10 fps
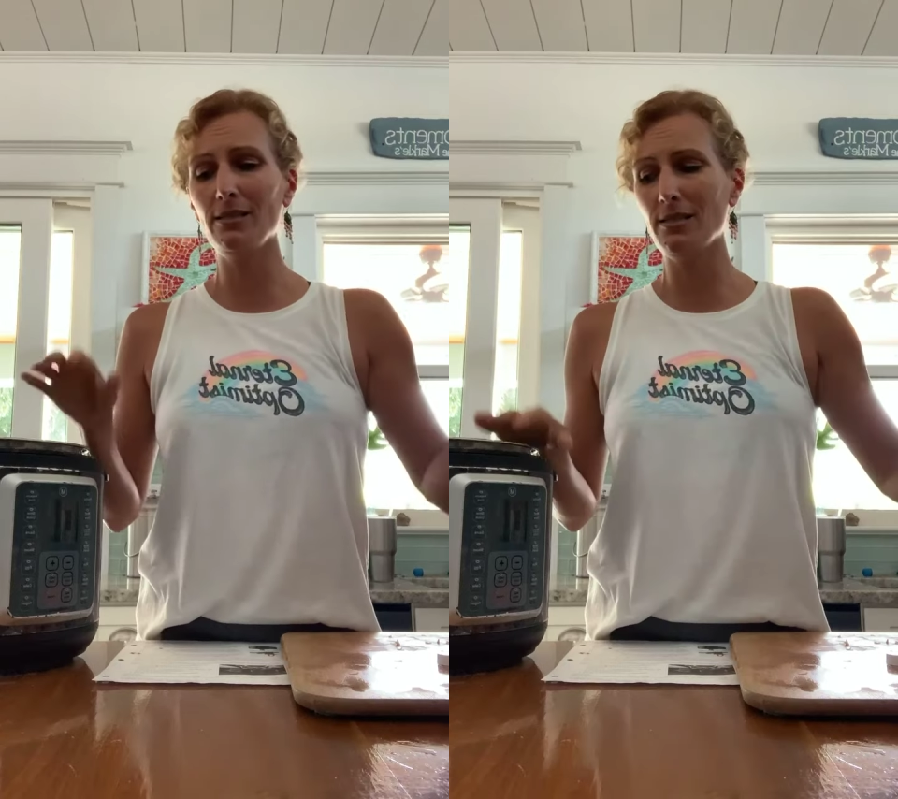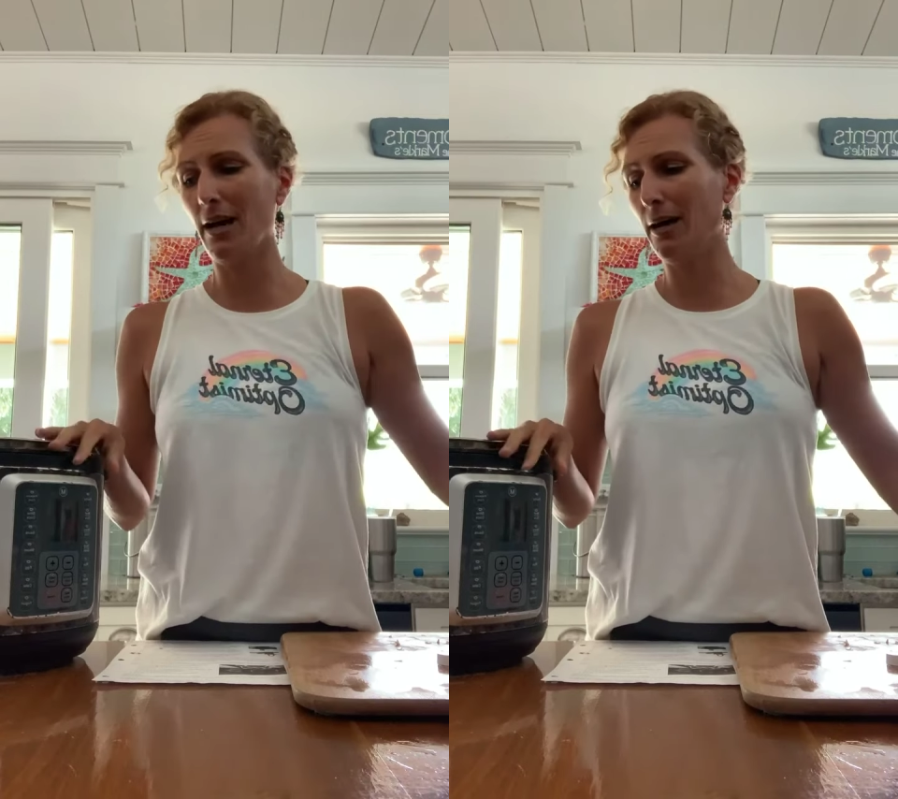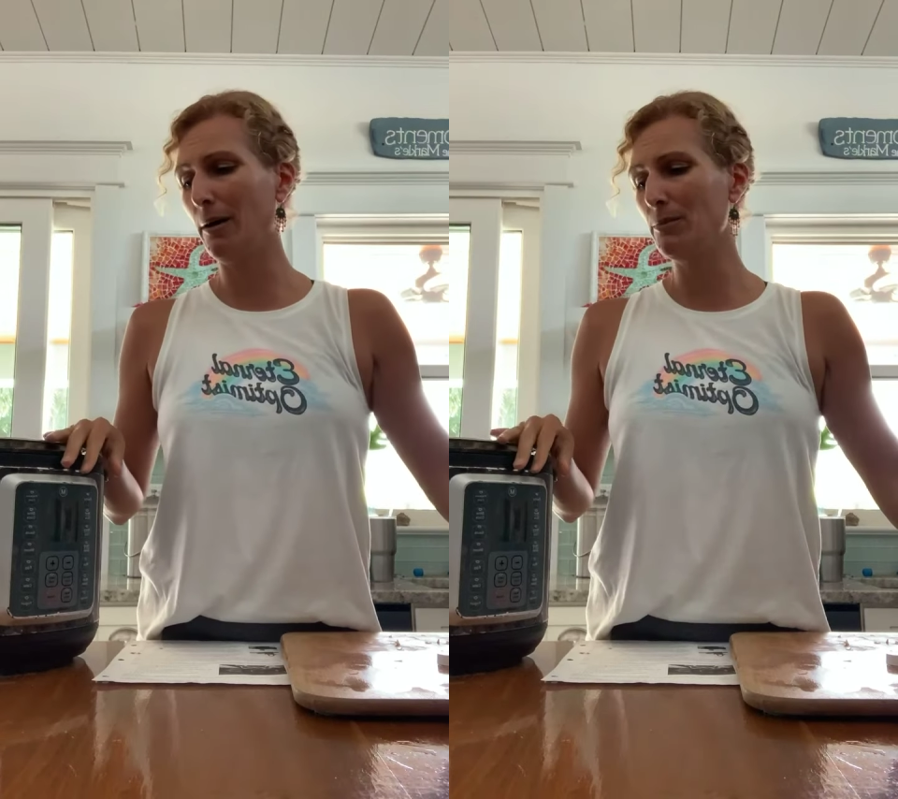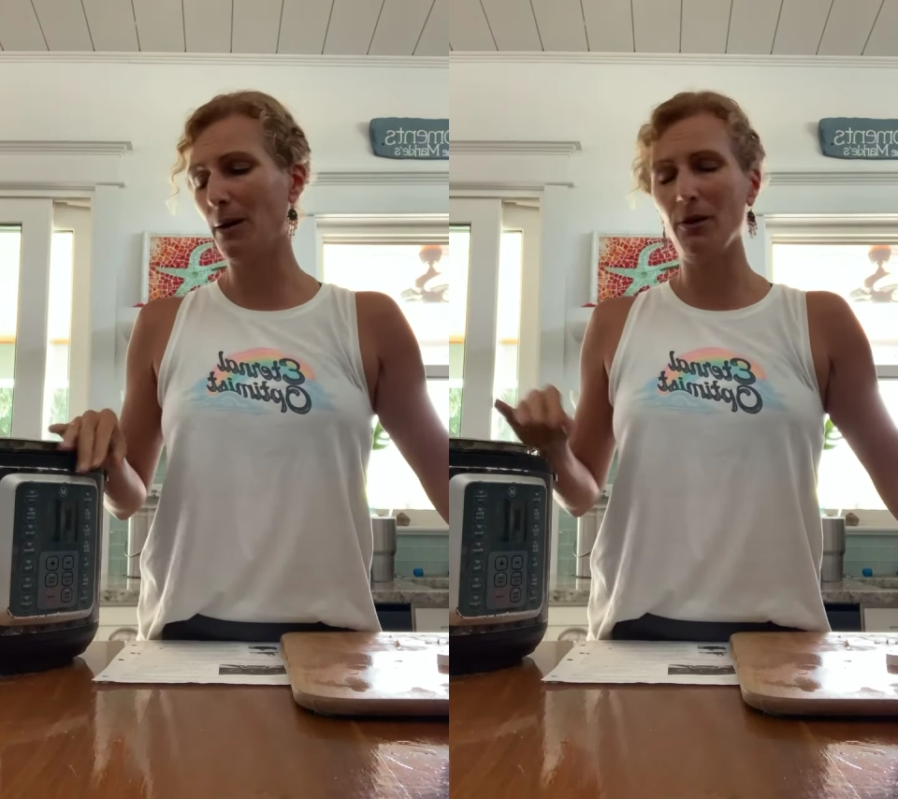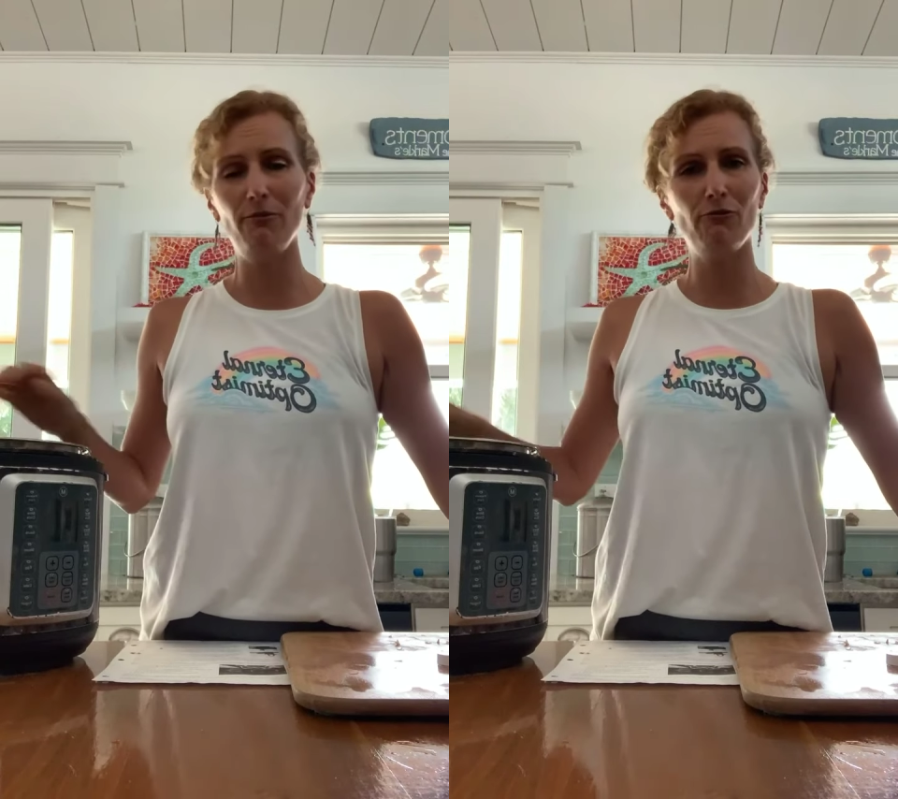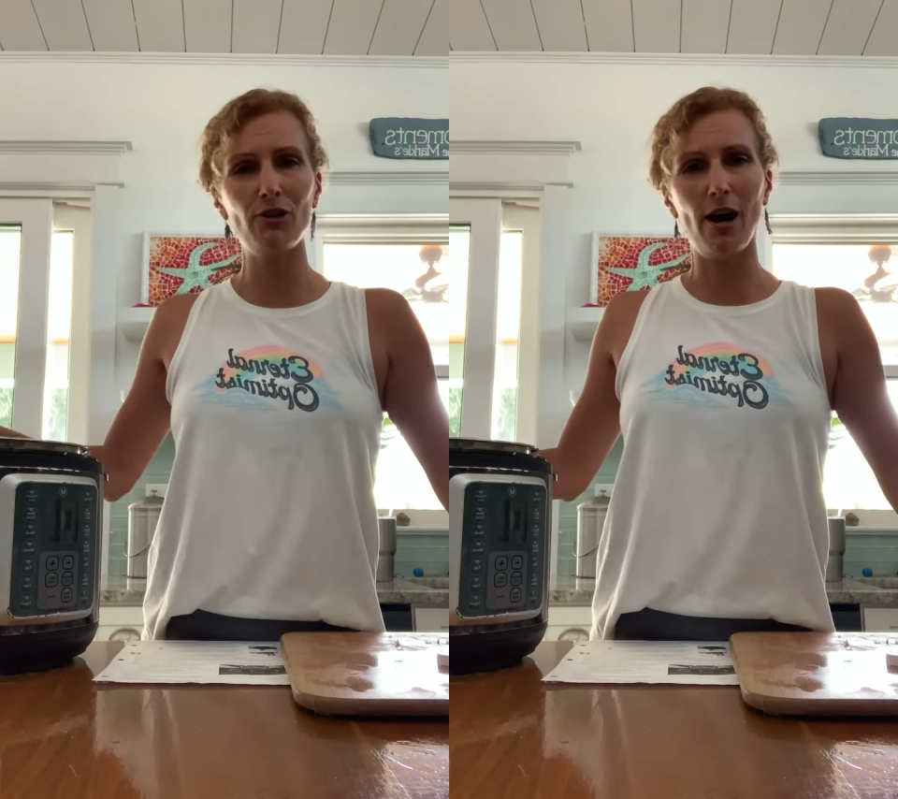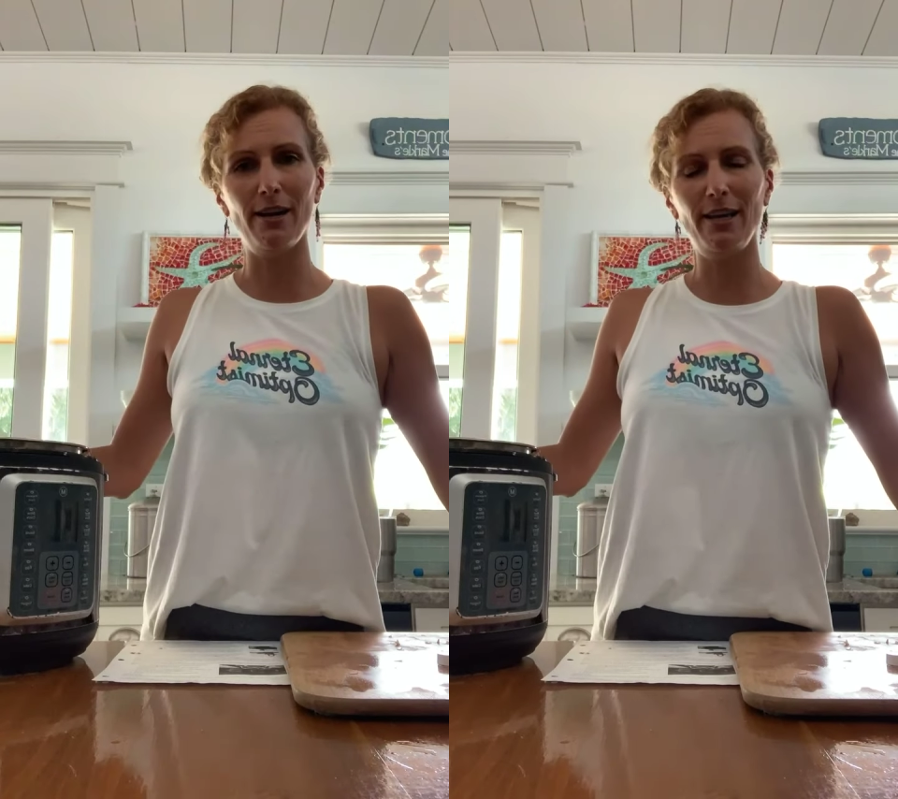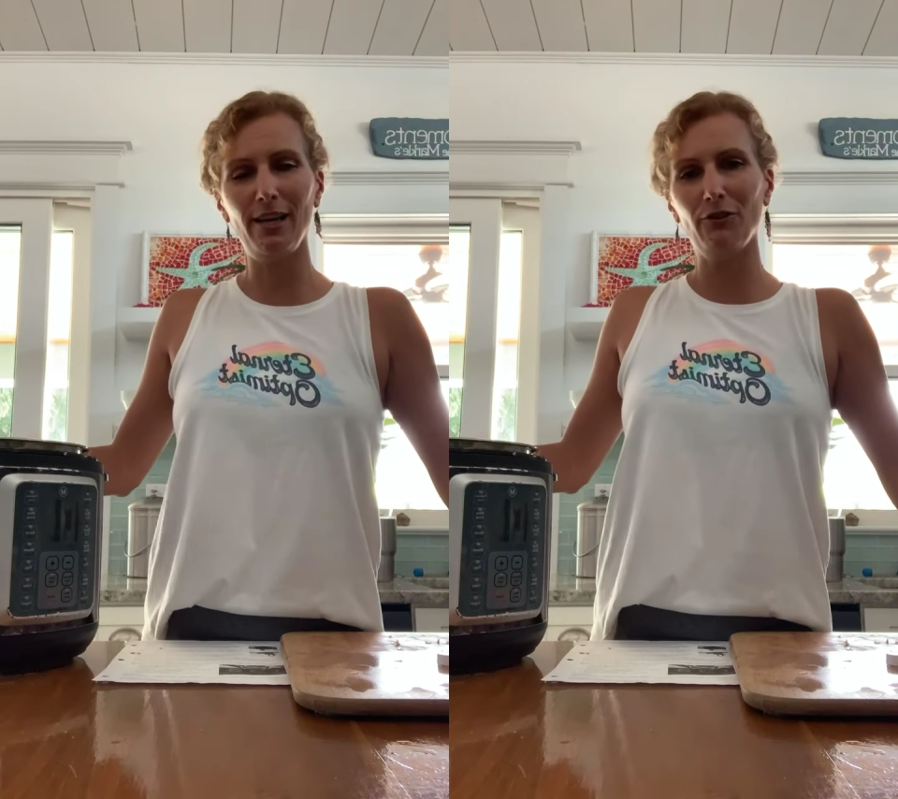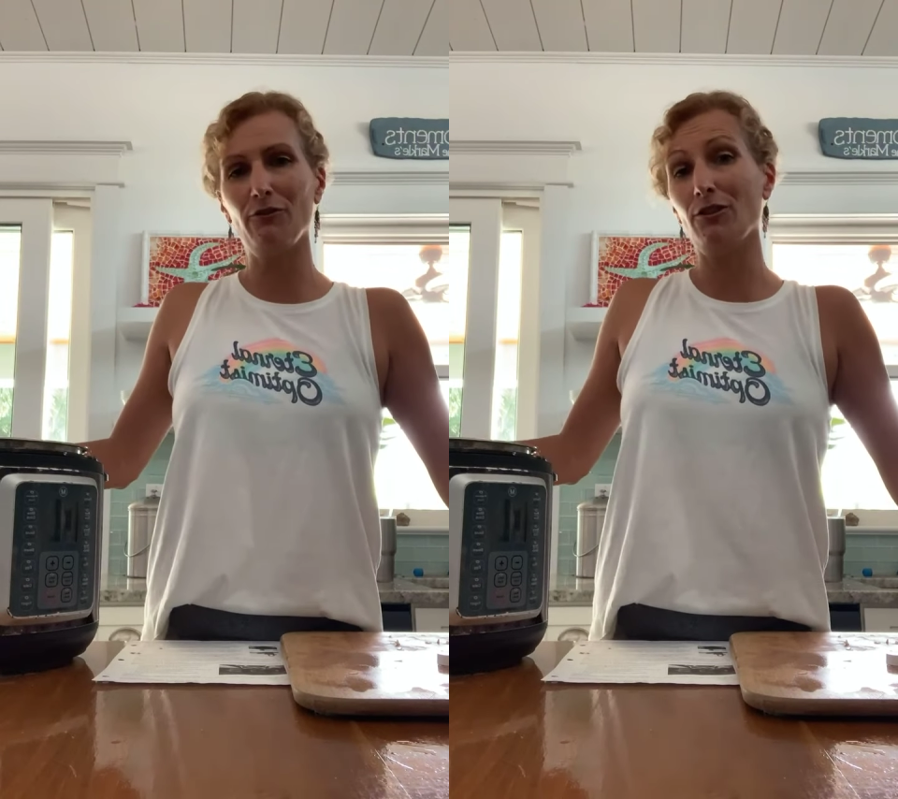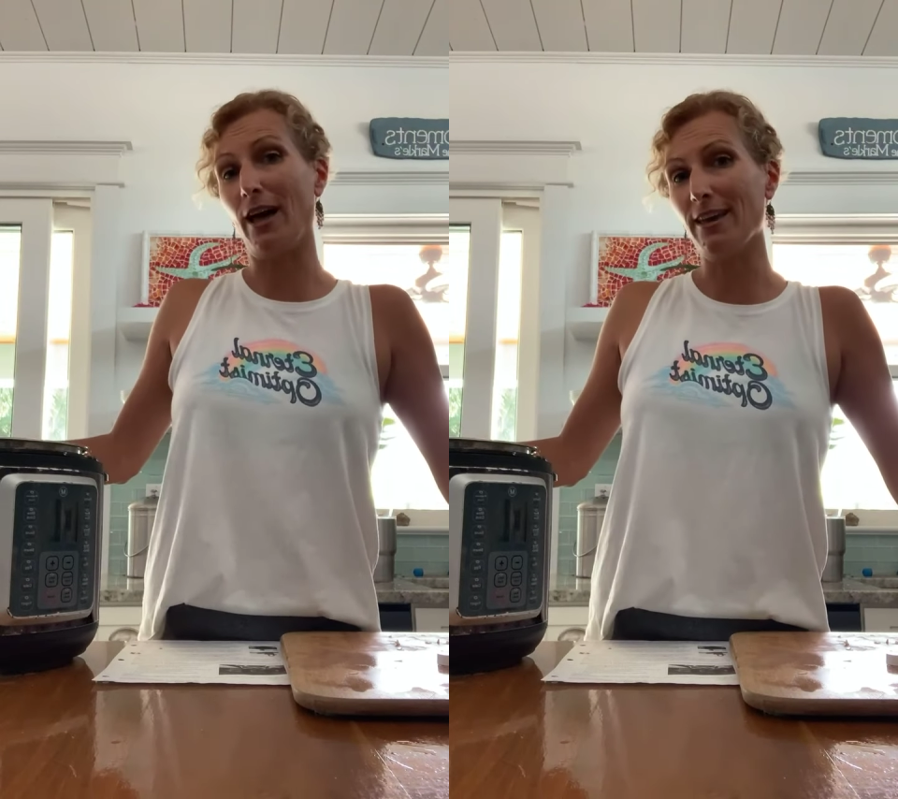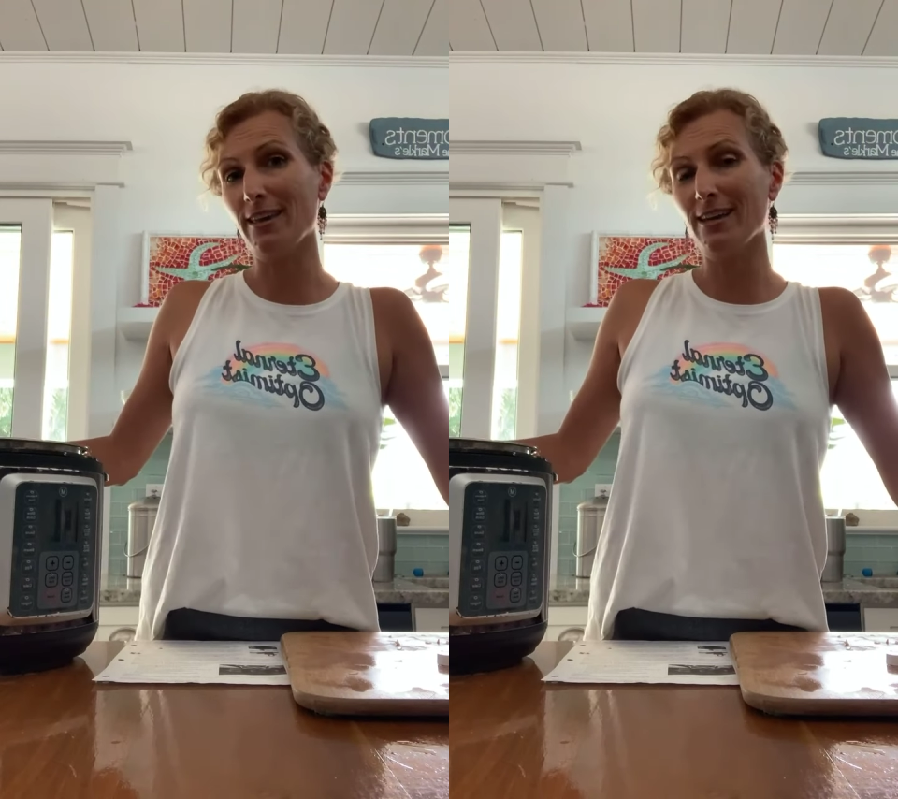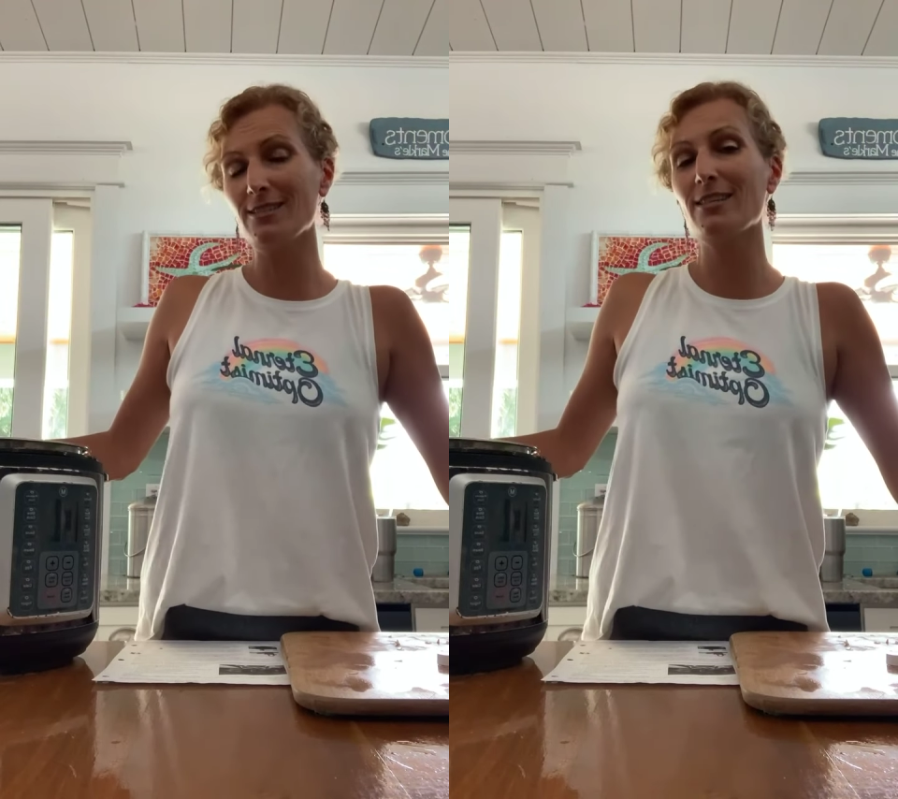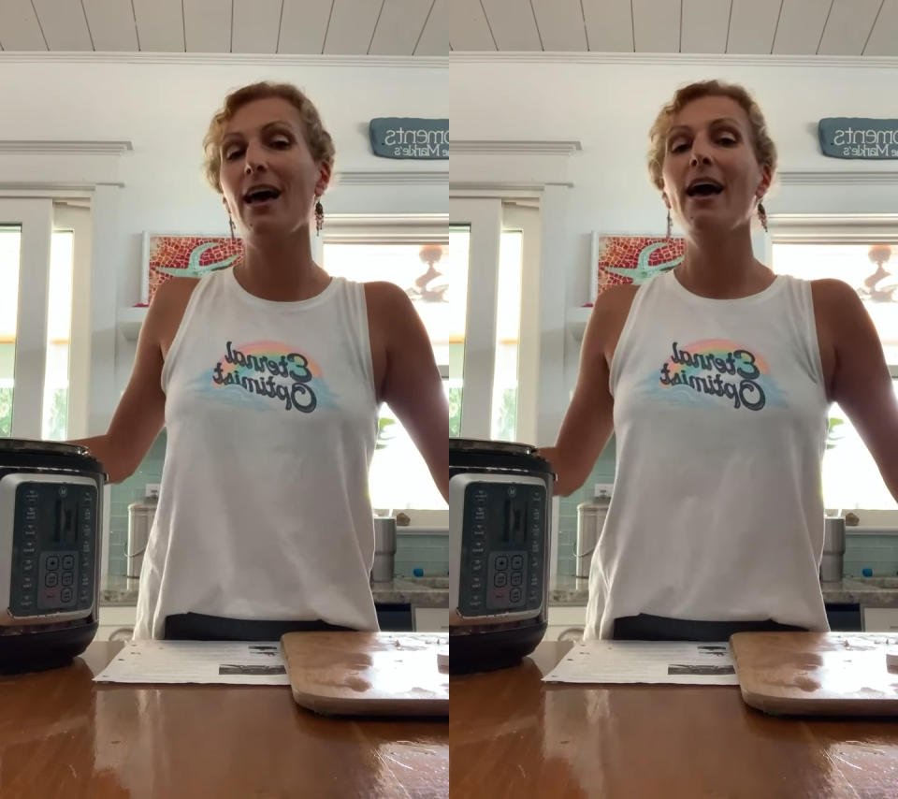tell me if you've tried it and if you like it,